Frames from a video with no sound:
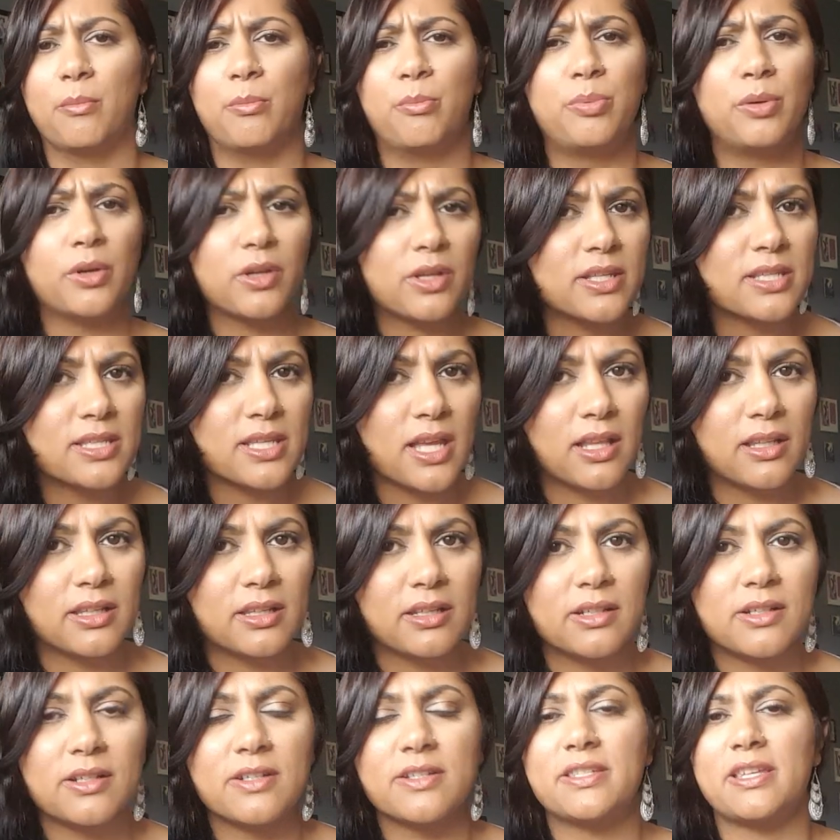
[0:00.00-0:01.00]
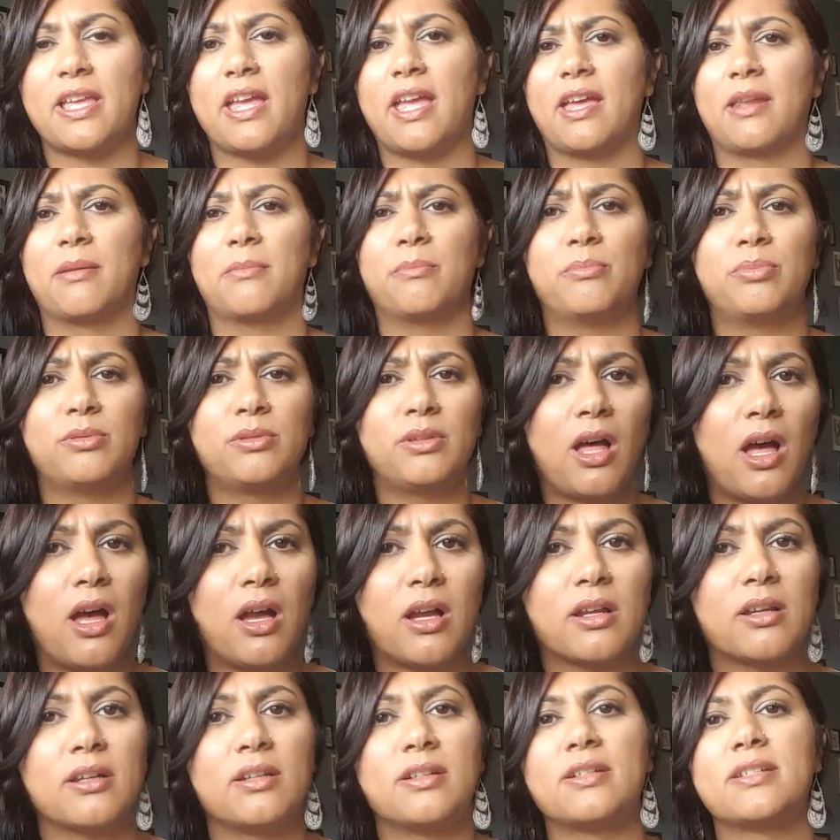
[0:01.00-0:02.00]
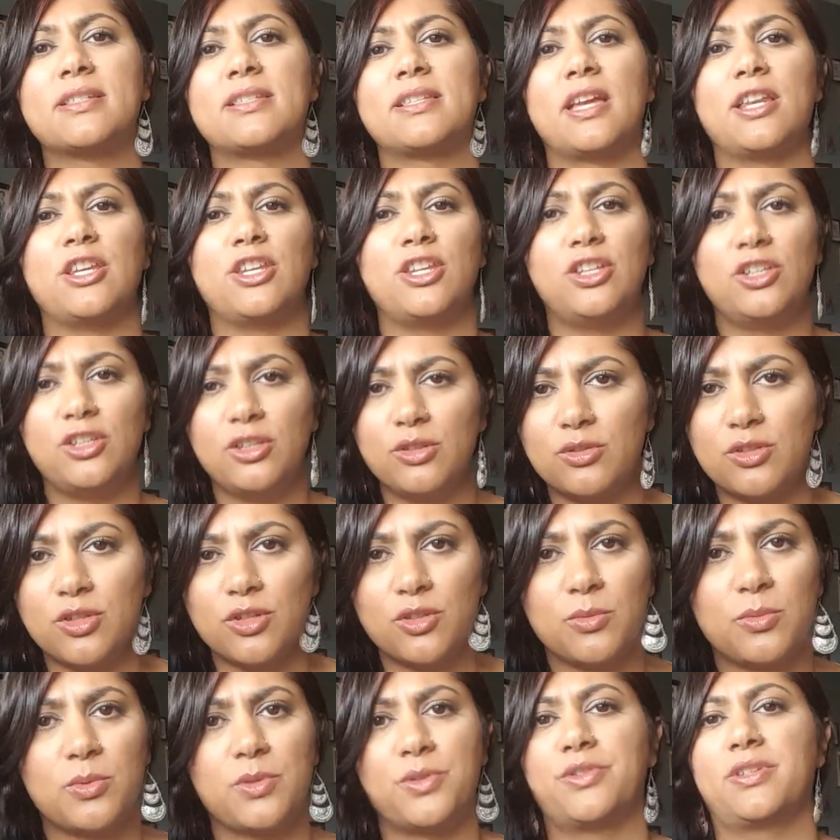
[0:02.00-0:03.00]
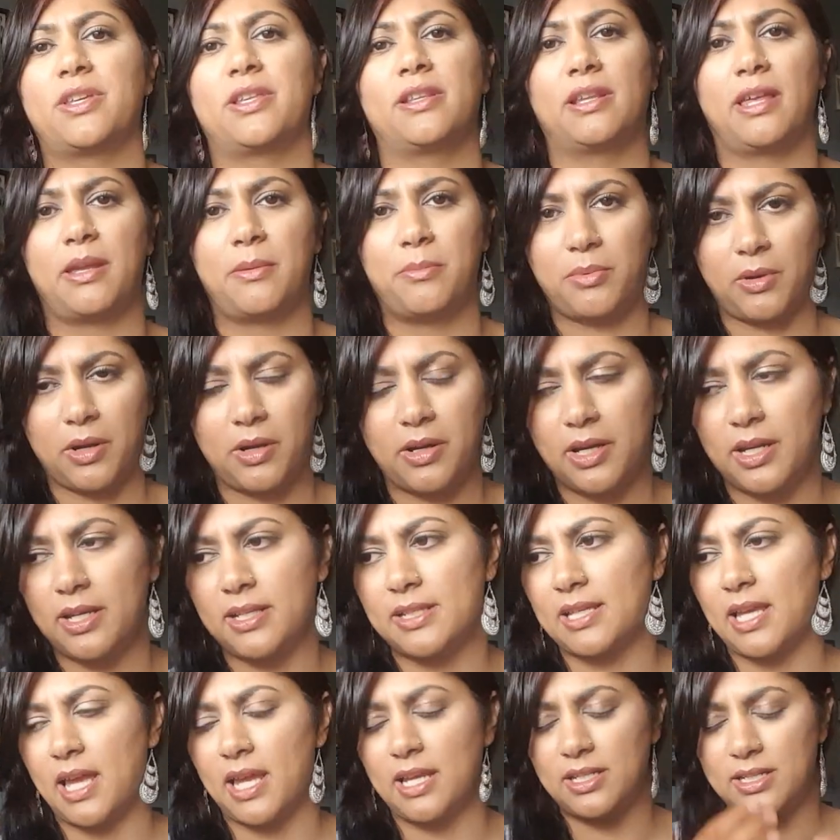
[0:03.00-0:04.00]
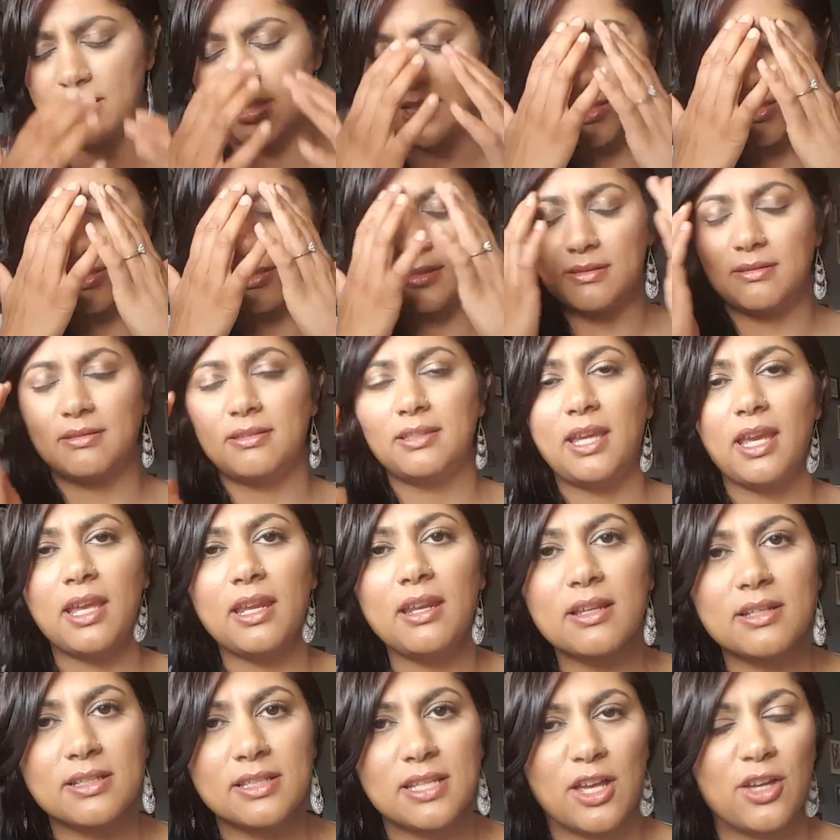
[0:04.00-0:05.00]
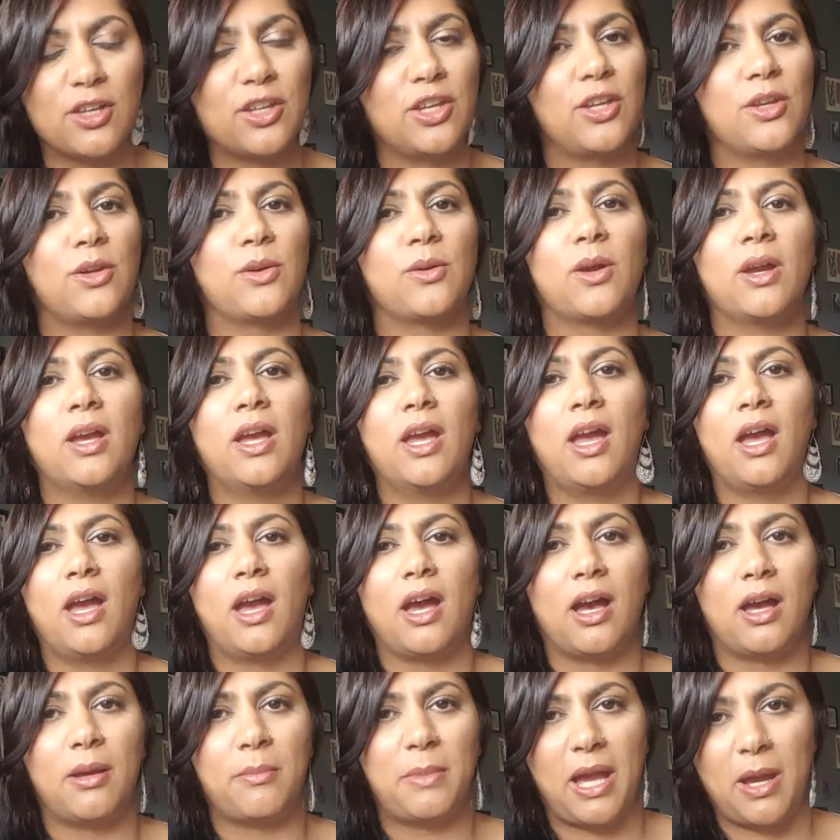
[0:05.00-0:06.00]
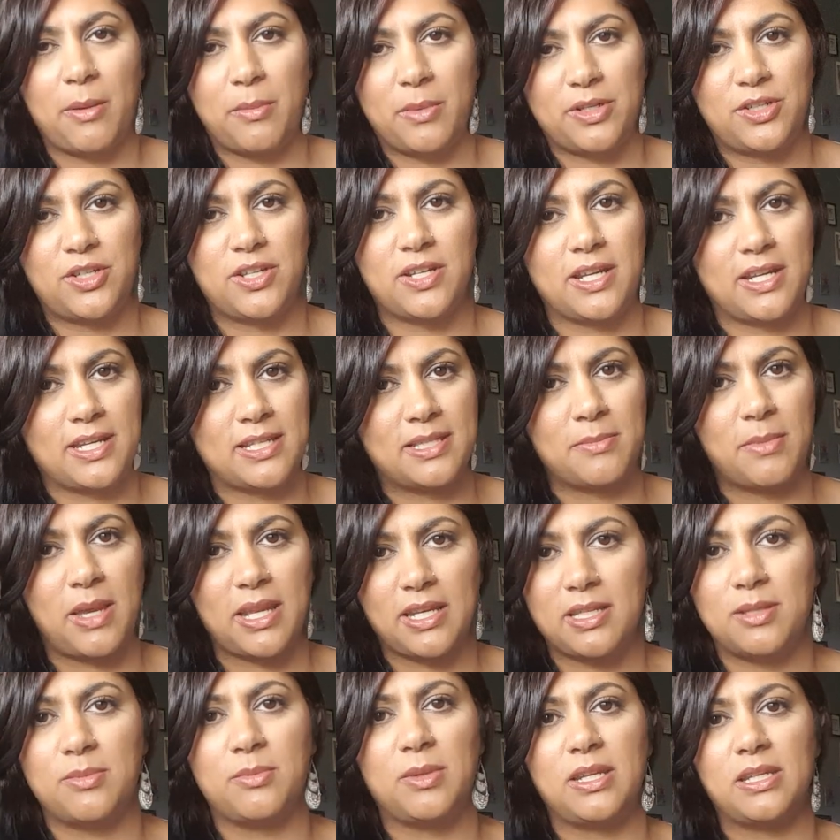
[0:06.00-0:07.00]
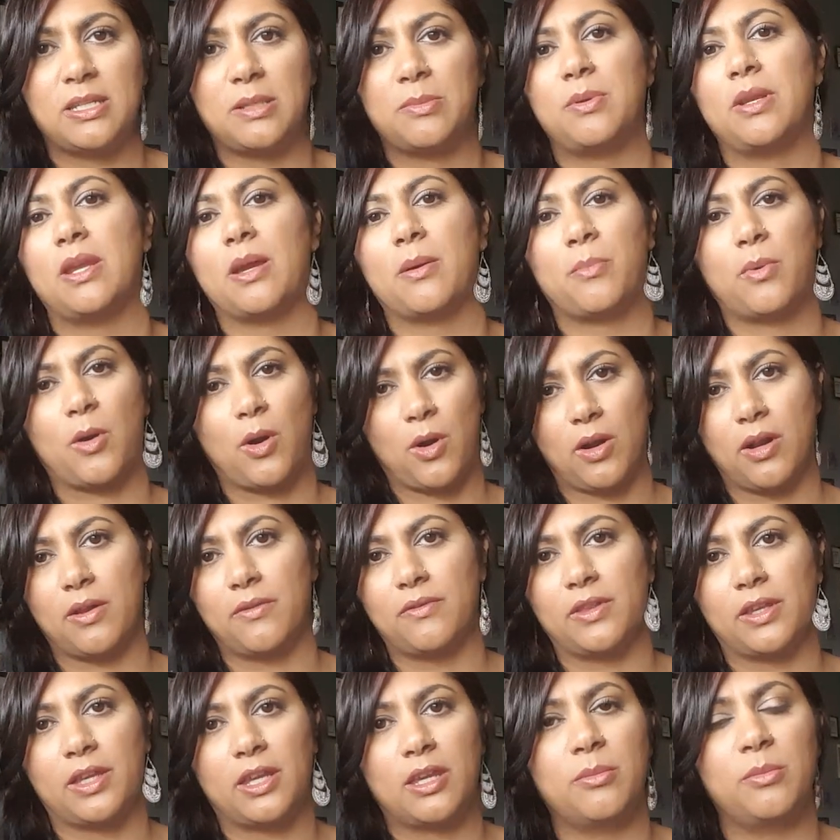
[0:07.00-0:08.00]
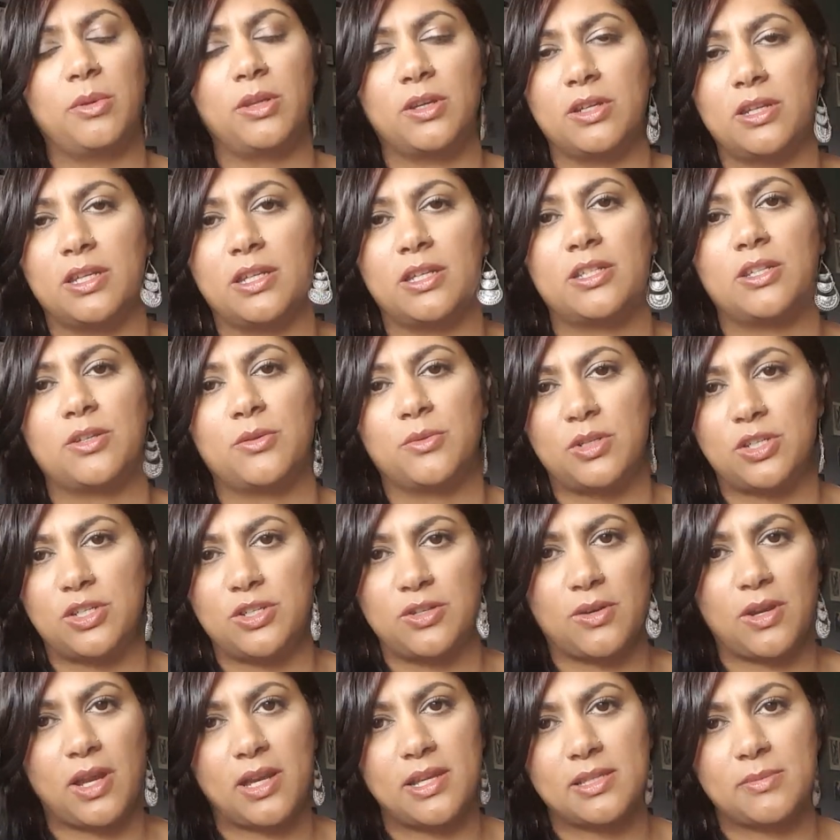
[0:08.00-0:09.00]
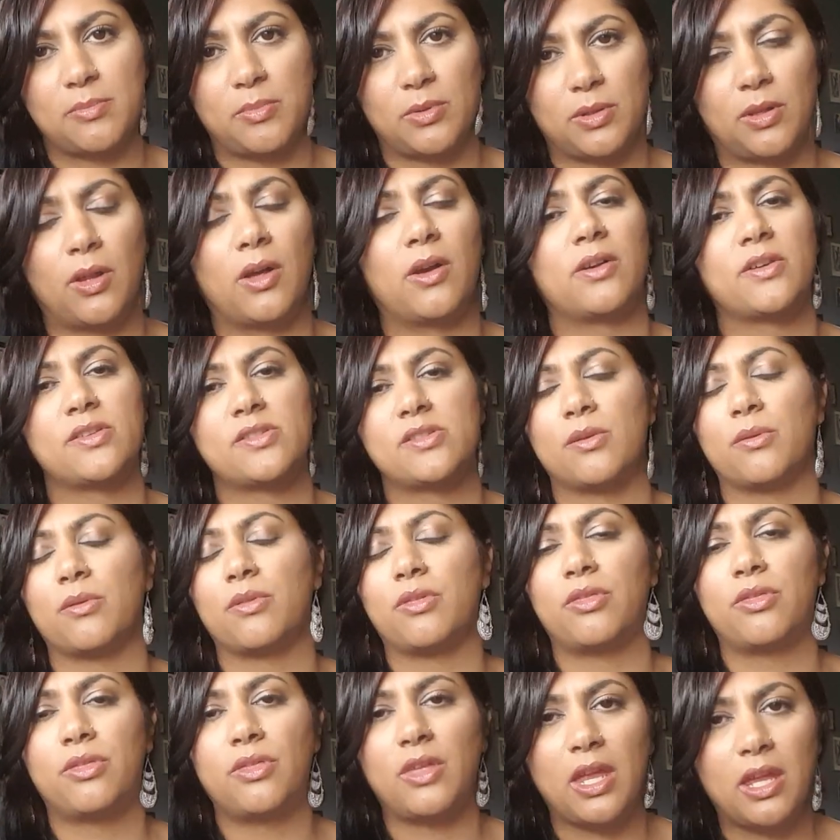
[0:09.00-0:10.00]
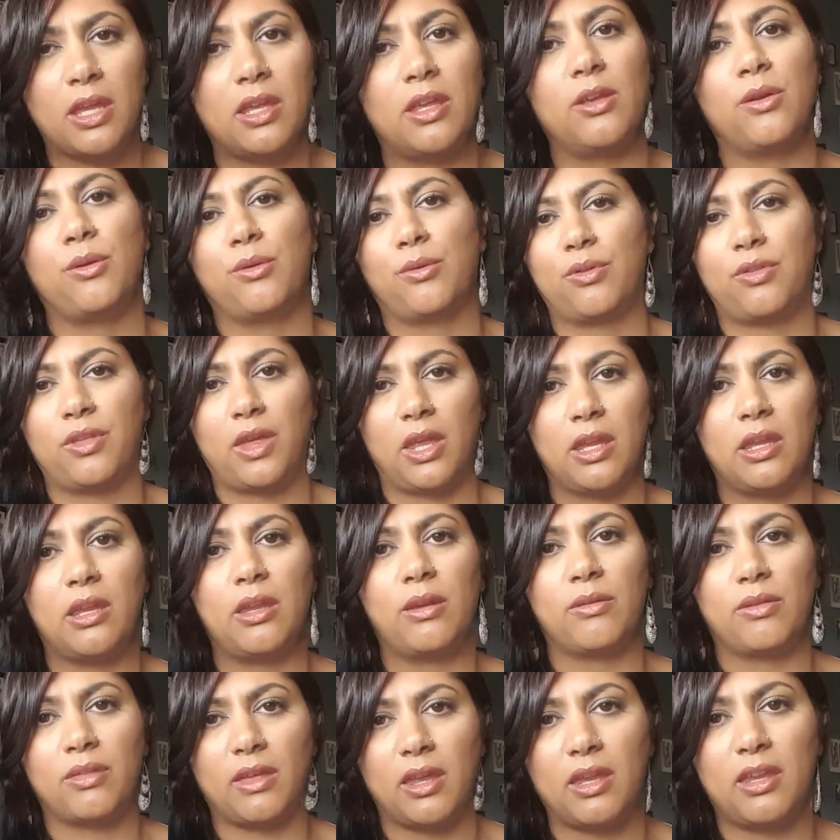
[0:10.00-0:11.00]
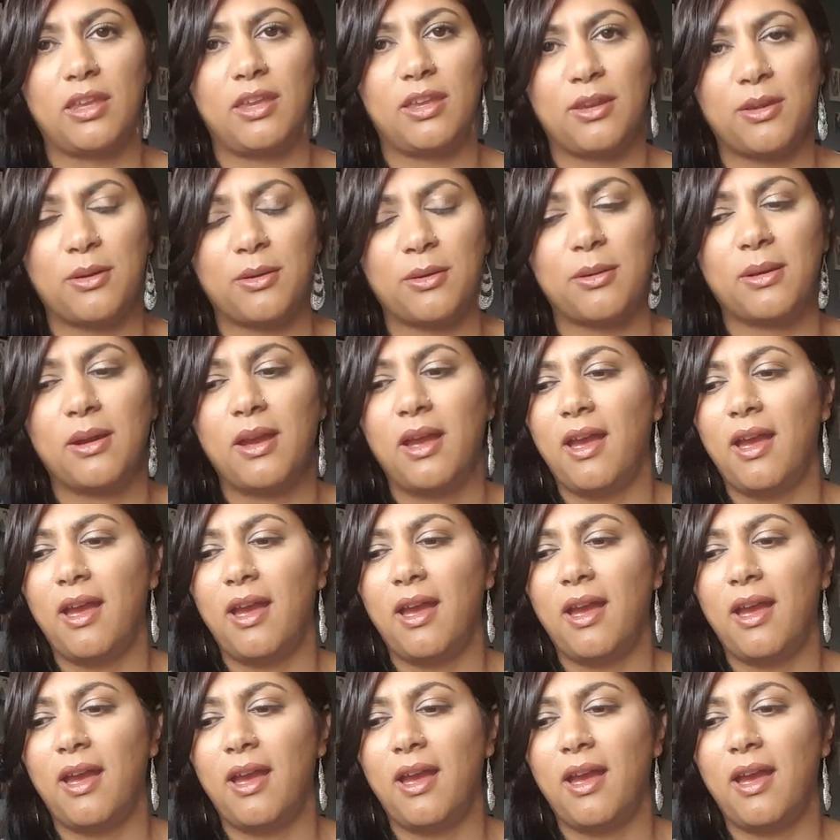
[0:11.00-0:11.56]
Booksellers and bloggers and YouTubers and librarians, I just cannot tell you um, how much it has meant to me to be a part of the community to which you guys belong. So thank you, thank you, thank you.